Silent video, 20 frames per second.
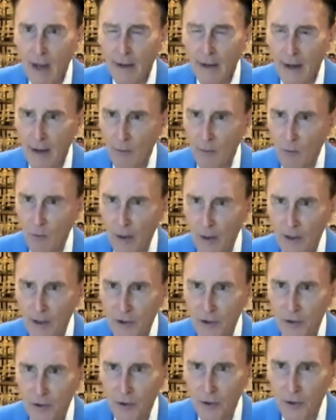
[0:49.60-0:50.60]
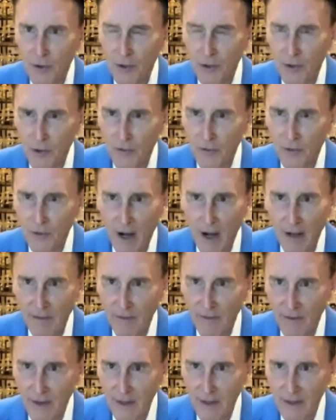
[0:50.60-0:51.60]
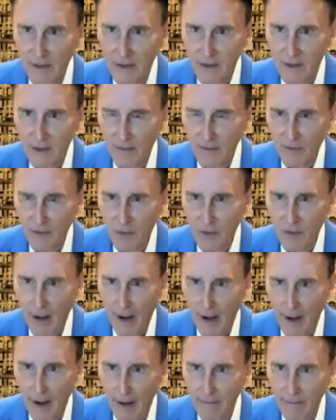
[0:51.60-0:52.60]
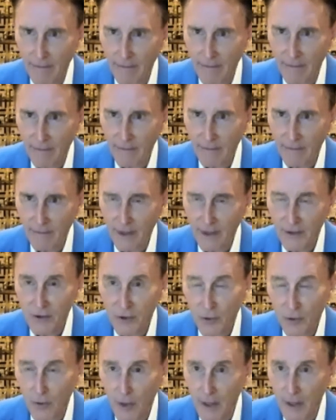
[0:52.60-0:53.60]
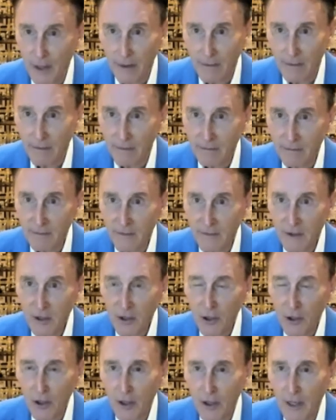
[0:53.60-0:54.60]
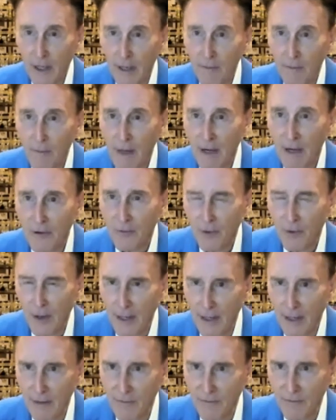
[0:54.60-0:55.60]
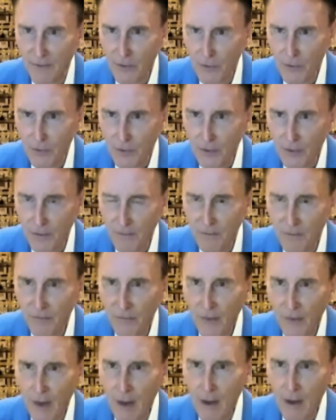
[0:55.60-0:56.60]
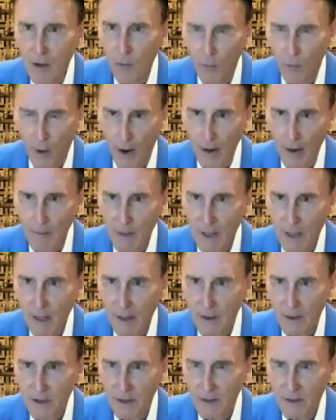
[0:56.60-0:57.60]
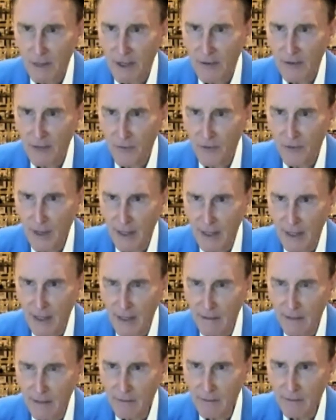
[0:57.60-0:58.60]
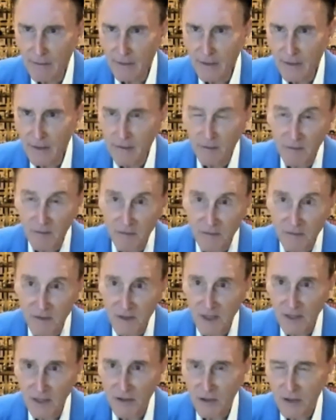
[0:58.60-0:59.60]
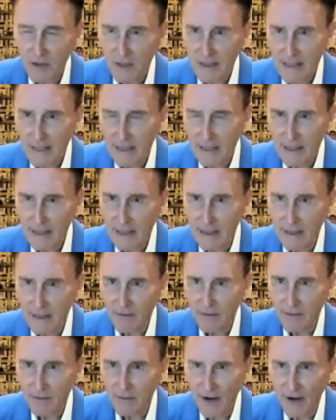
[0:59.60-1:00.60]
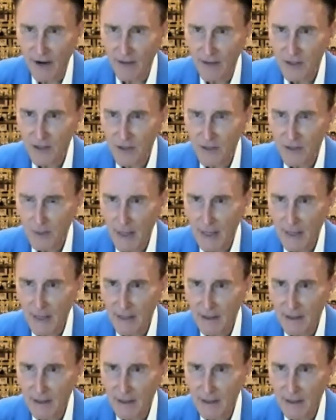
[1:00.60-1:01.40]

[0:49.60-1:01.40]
Now, I'm quite sure that you've gotten these if you have a joy in cooking Mediterranean food. Why? Because the Mediterranean, such as Italy and France, Spain,